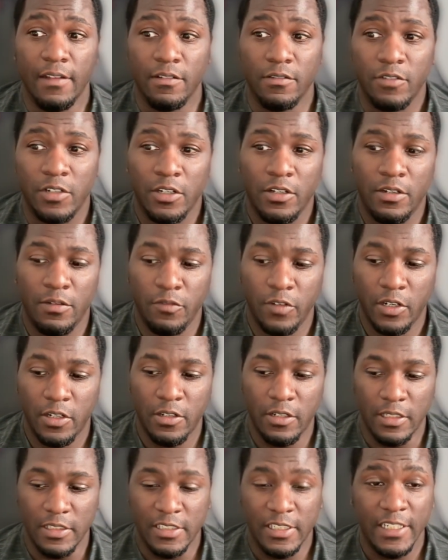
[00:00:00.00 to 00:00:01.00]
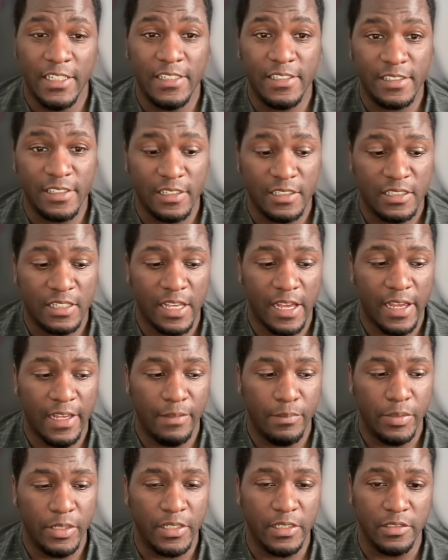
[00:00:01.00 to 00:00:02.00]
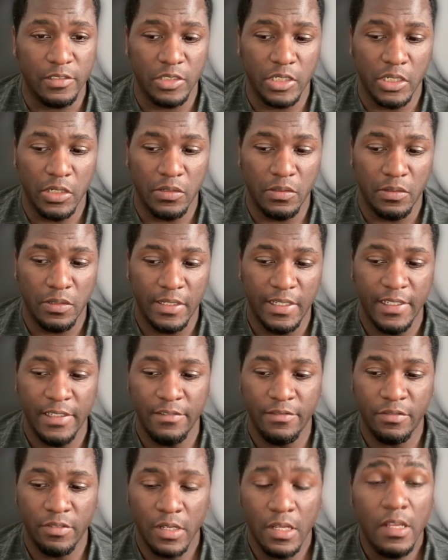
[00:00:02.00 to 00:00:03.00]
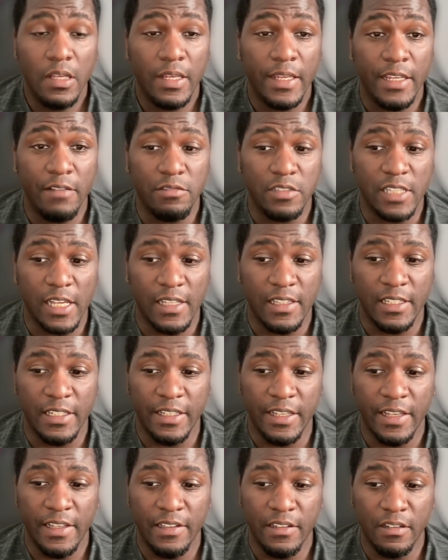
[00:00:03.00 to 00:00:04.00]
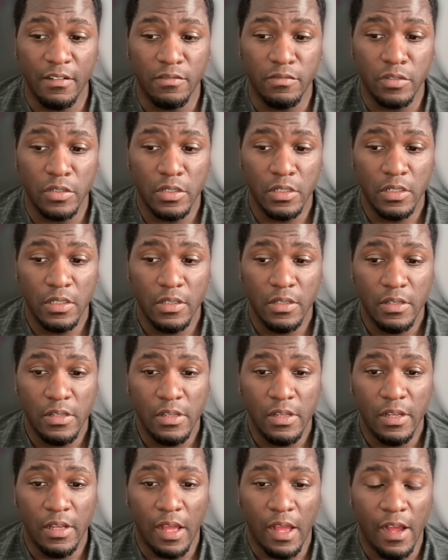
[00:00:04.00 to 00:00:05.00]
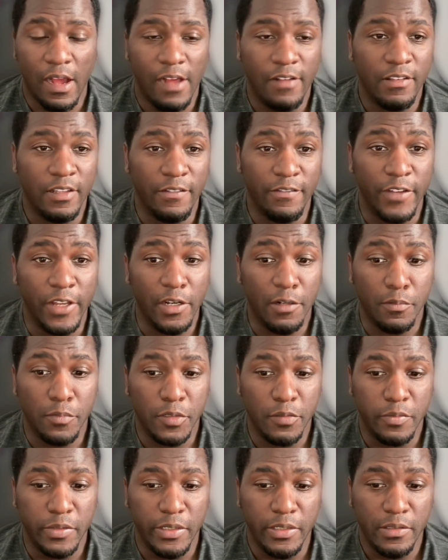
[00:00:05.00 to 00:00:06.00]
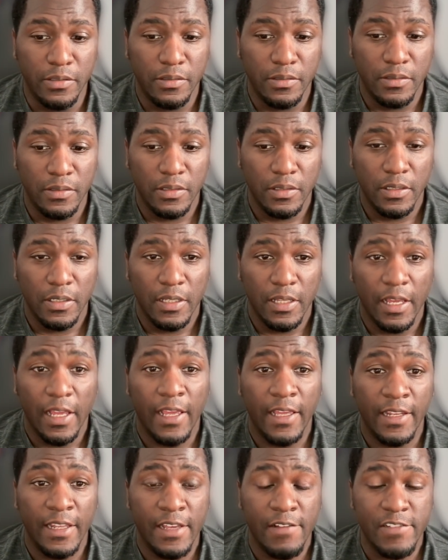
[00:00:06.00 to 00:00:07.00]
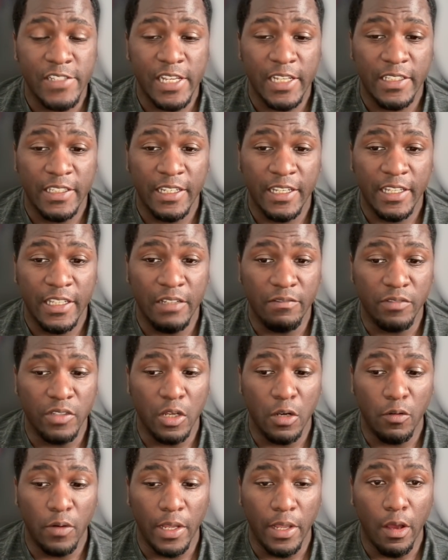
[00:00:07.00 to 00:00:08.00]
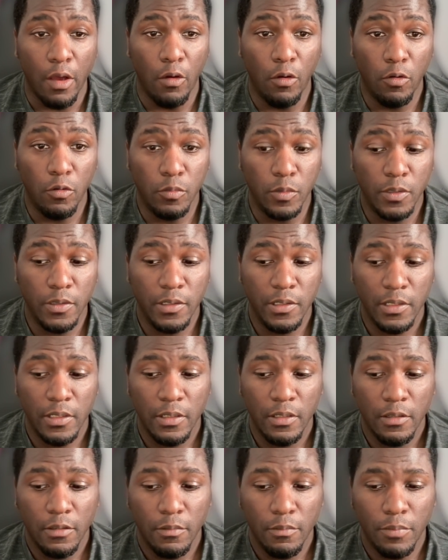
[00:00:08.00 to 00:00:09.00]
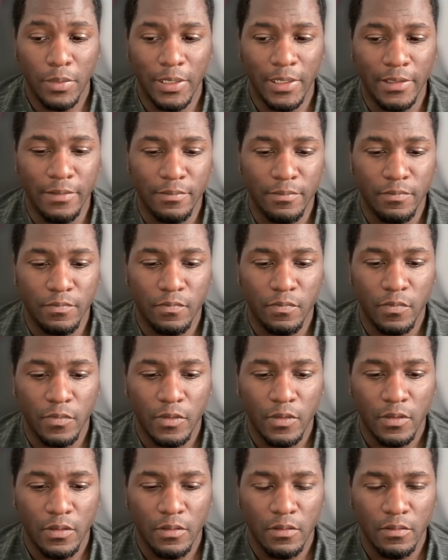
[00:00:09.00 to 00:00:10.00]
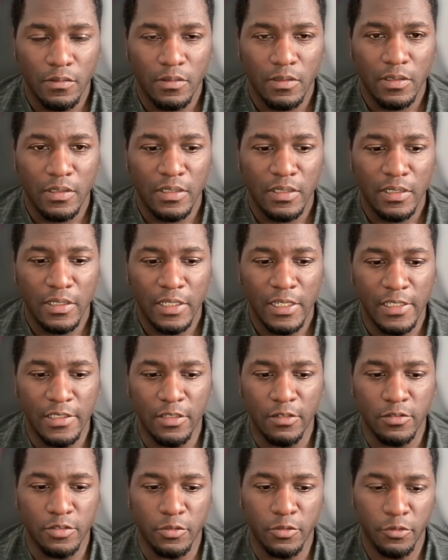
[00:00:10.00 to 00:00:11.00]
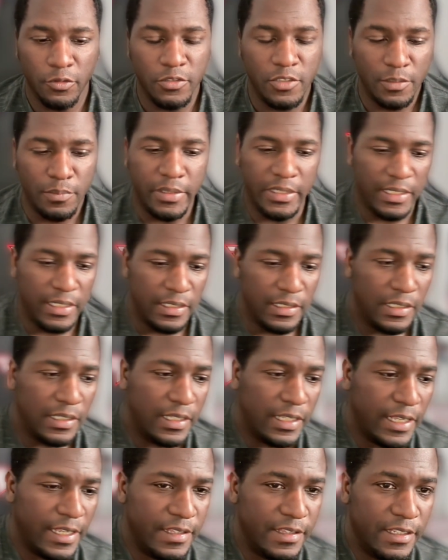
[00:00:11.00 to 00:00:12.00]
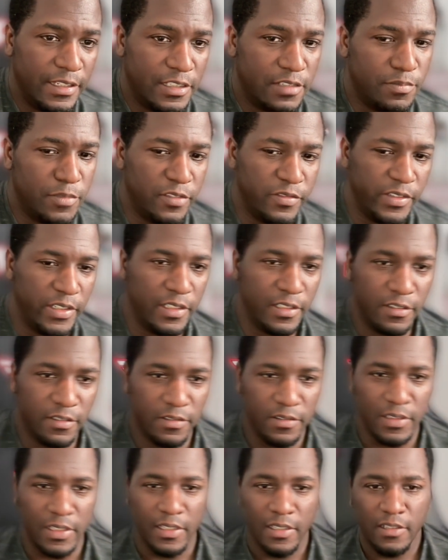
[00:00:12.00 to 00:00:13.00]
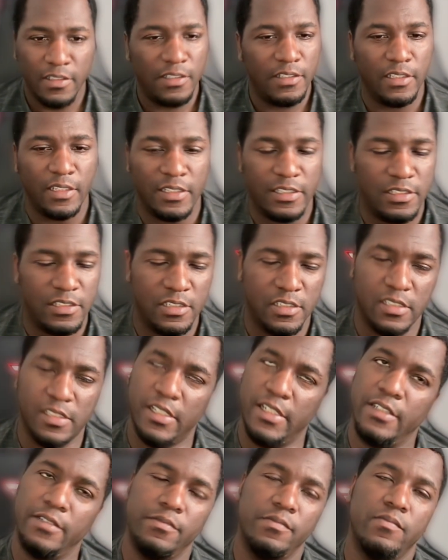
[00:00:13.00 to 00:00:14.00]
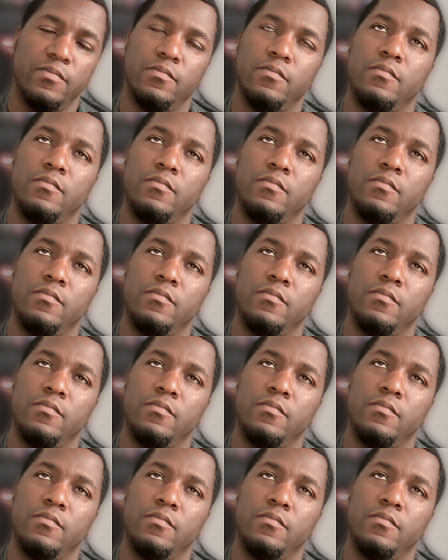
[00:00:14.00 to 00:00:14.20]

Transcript: we're gonna tease this guy because he was at the end of the Venom movie and he was at the end of No Way Home, but he's also going to be in this movie, and it's just like,